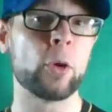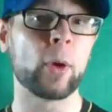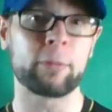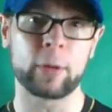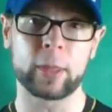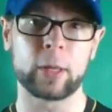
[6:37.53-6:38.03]

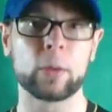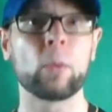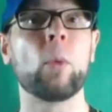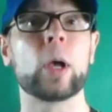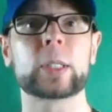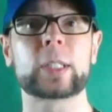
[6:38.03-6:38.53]
knew everything
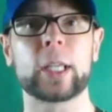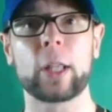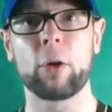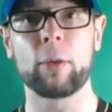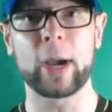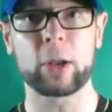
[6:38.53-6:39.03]
there was
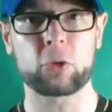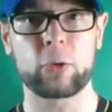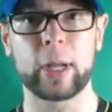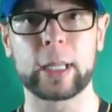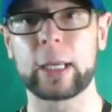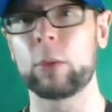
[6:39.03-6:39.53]
to know about
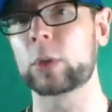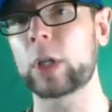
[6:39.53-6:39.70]
training.